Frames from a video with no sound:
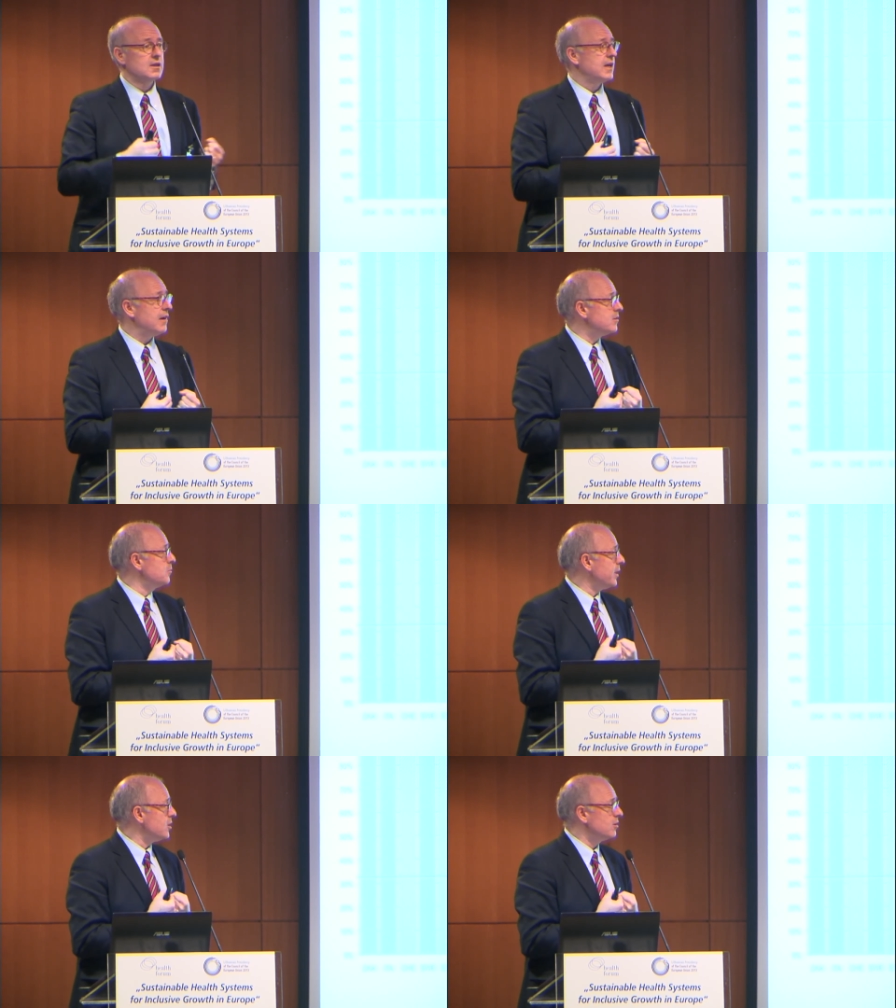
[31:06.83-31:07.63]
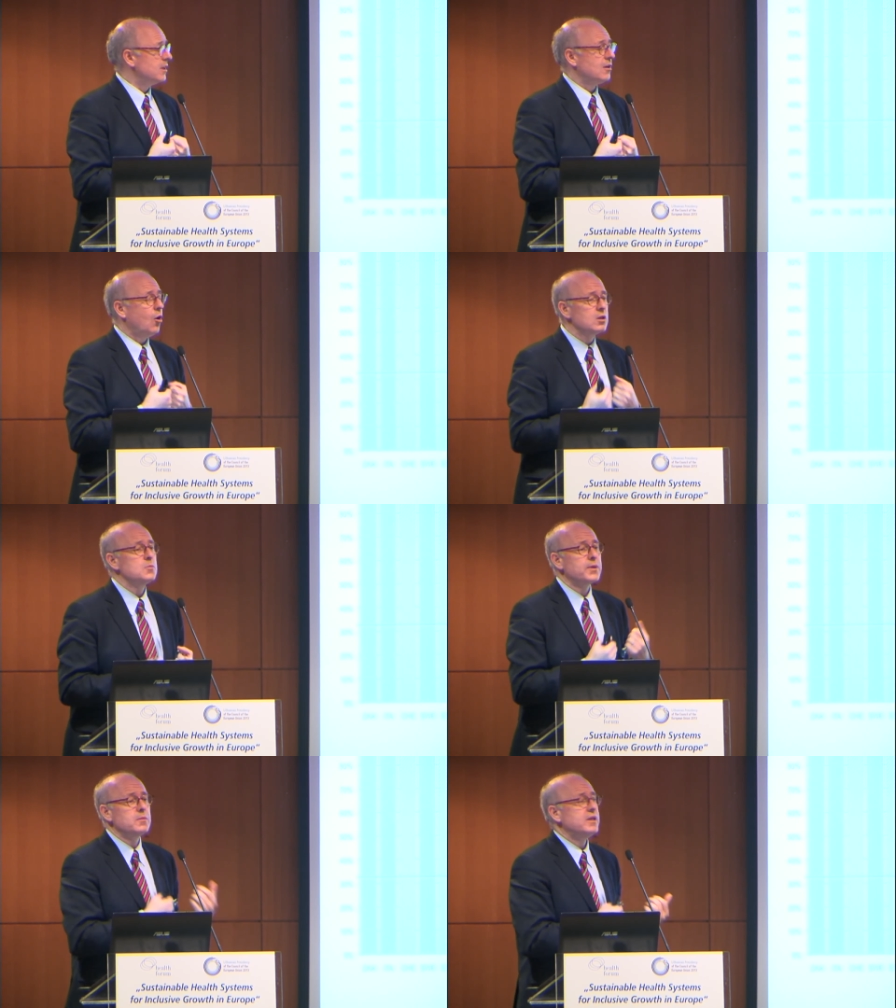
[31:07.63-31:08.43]
have the impression that all the
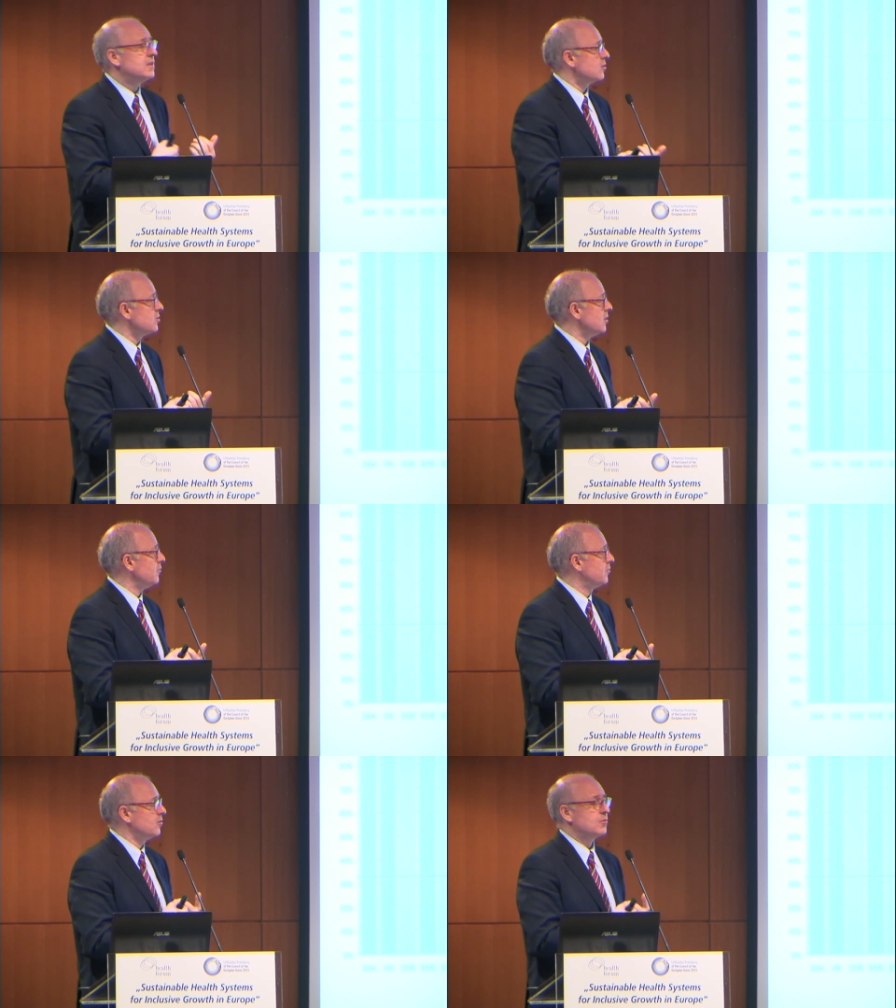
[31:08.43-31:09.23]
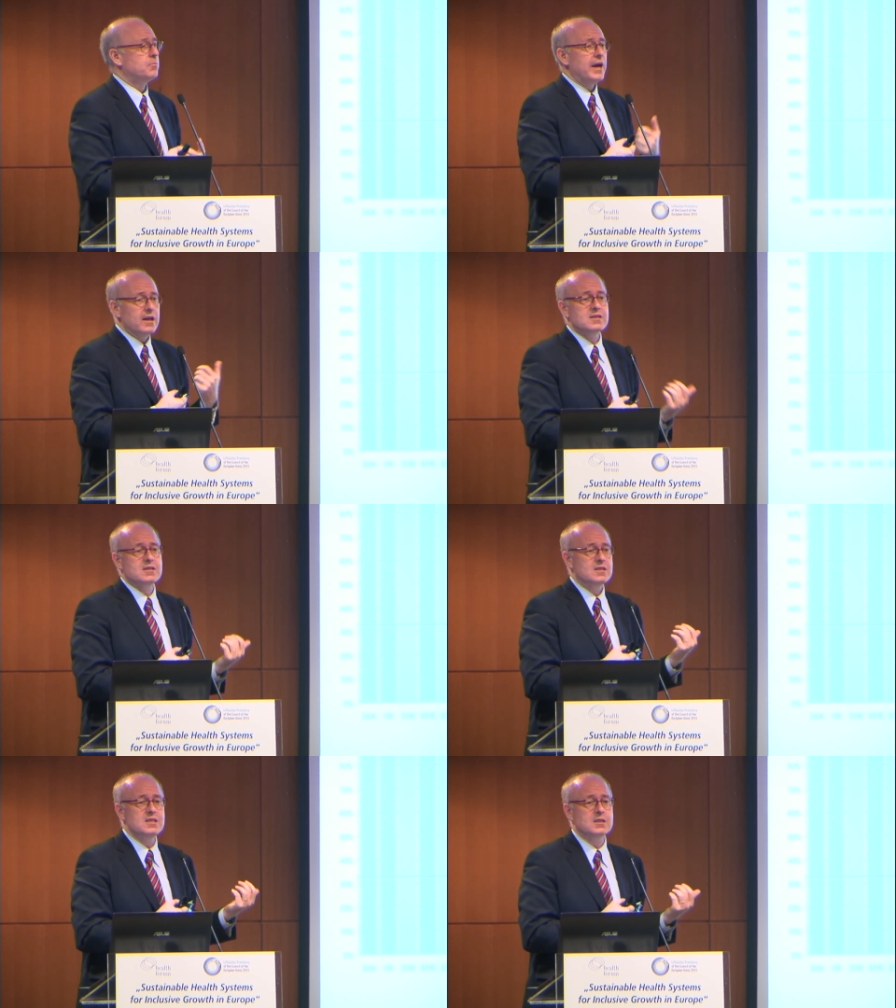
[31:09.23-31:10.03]
parameters of the health
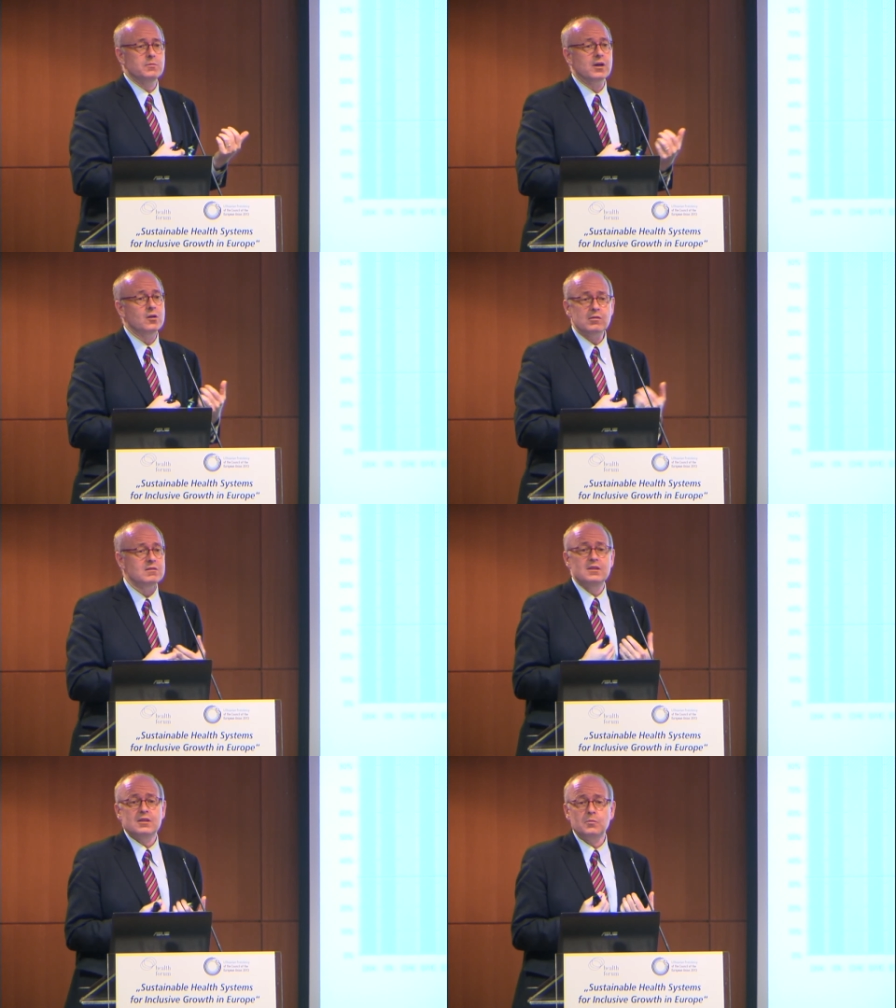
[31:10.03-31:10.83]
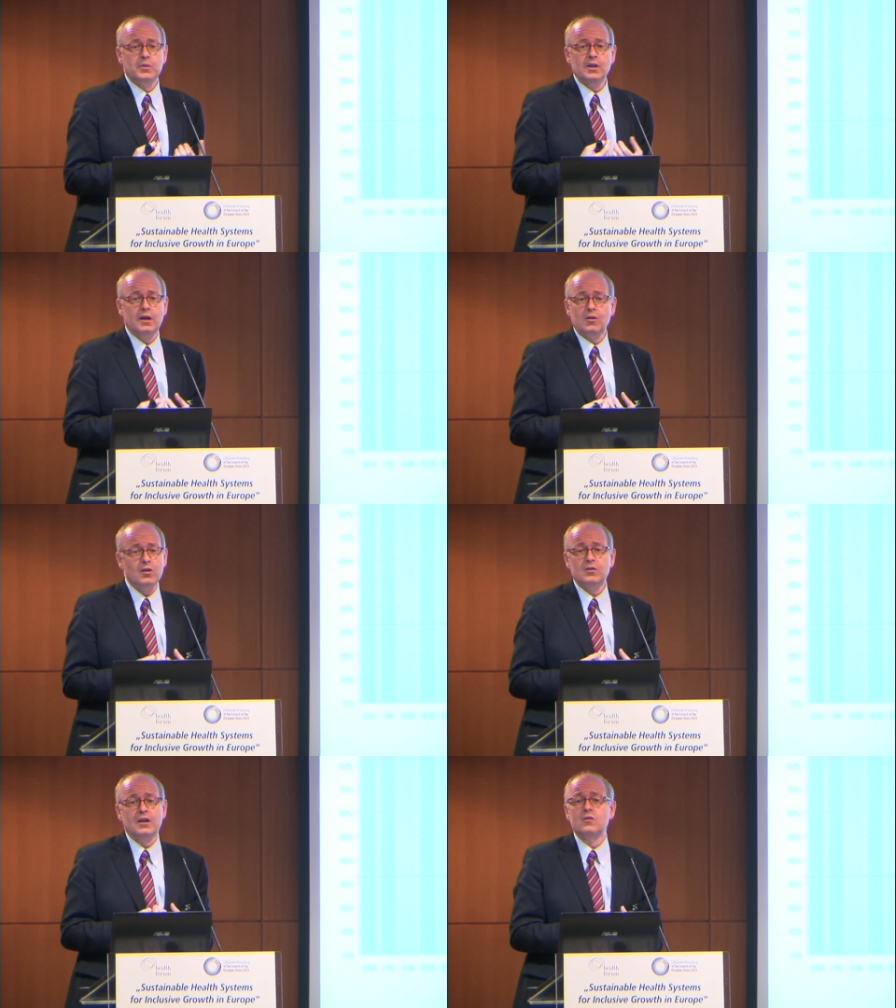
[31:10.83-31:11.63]
system are not determined, are
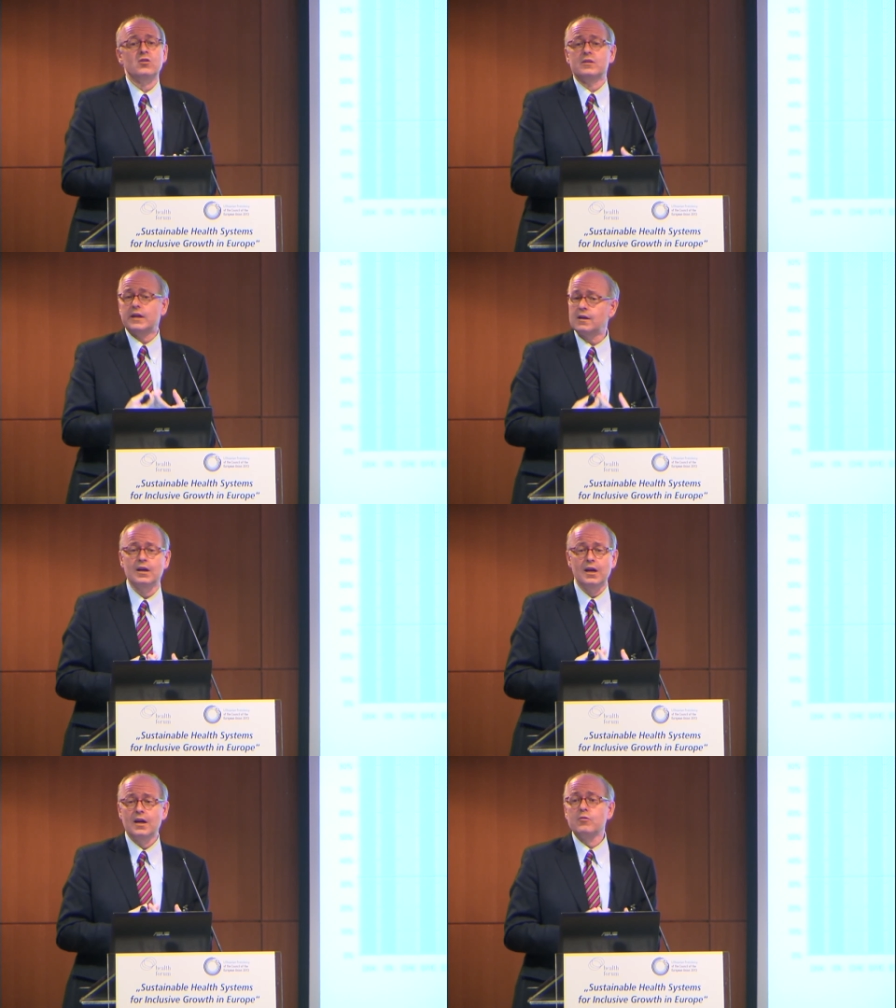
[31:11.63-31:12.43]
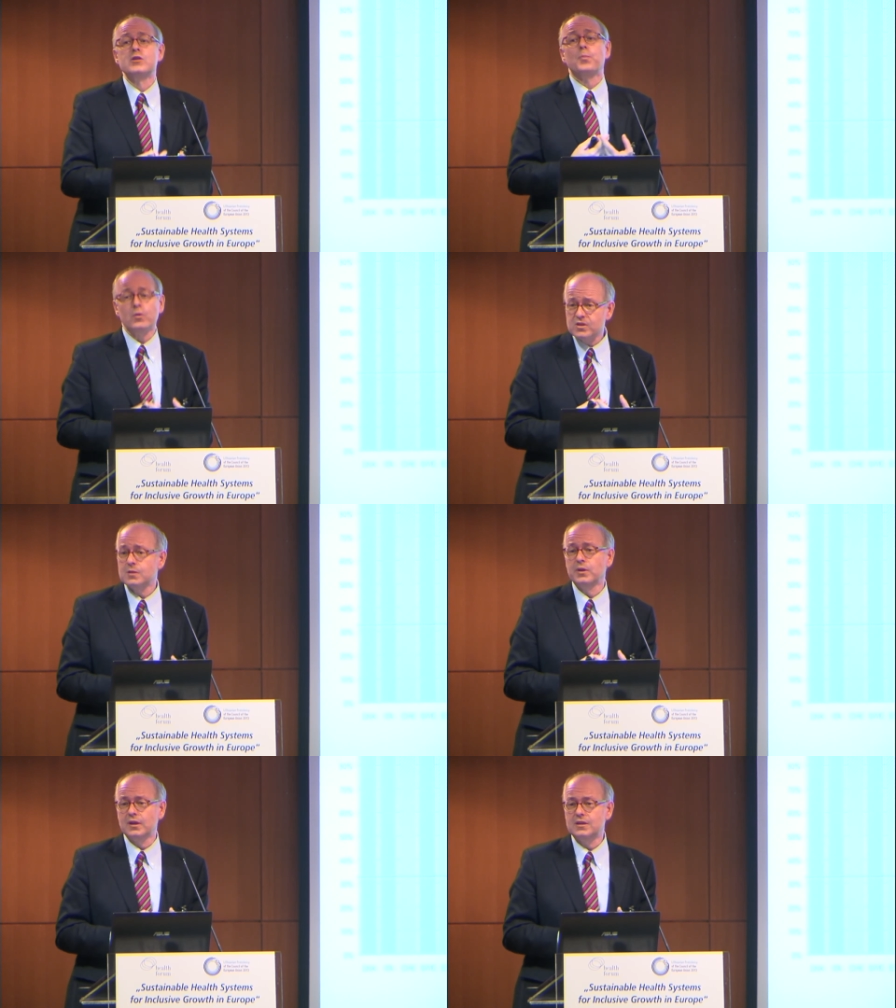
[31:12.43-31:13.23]
not under their
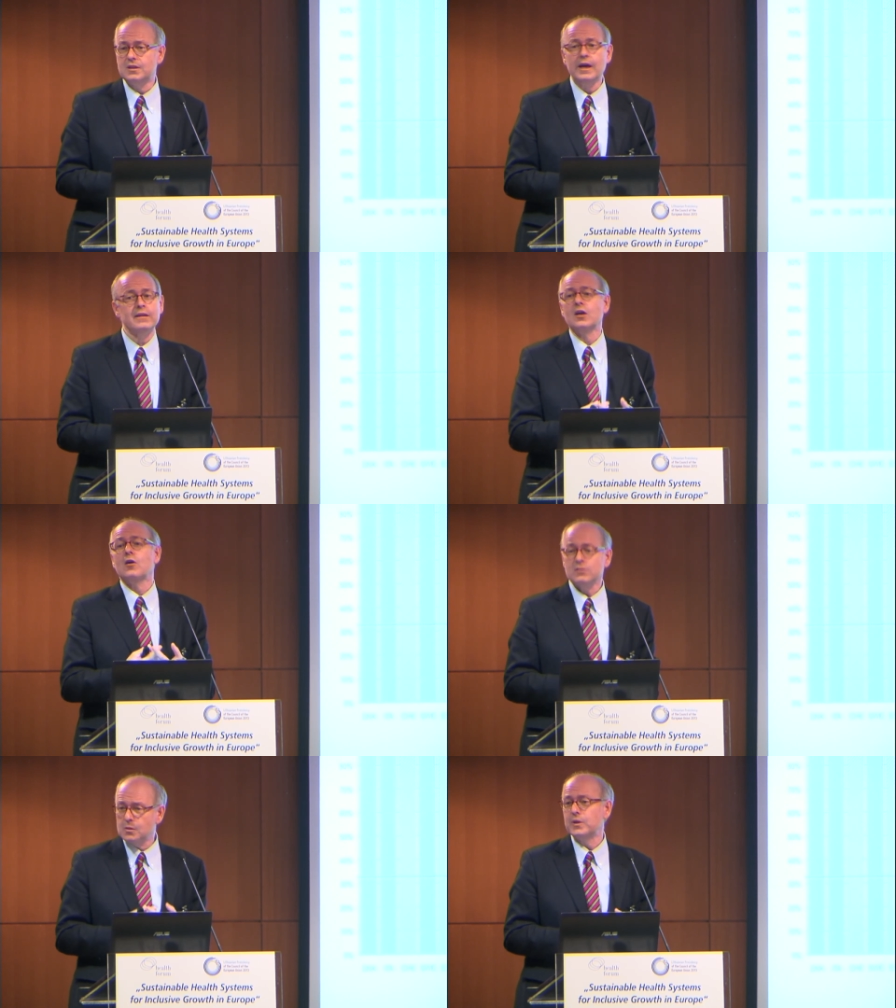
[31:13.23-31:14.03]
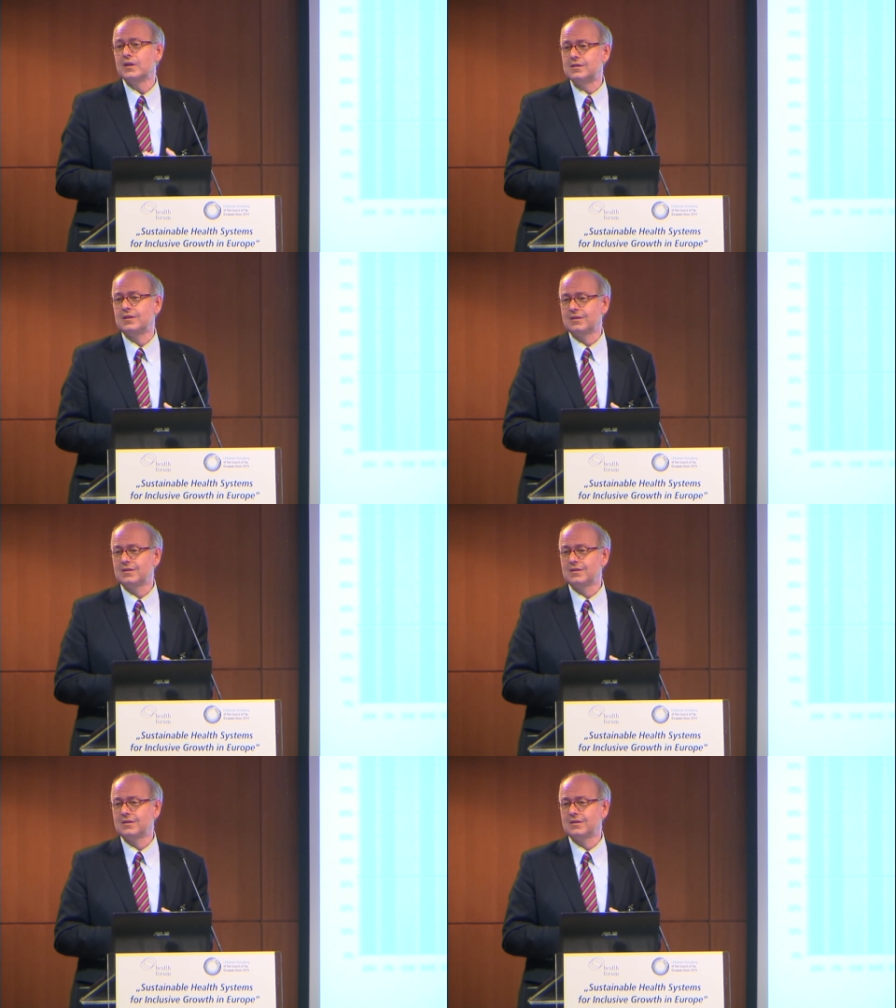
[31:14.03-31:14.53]
responsibility and accountability.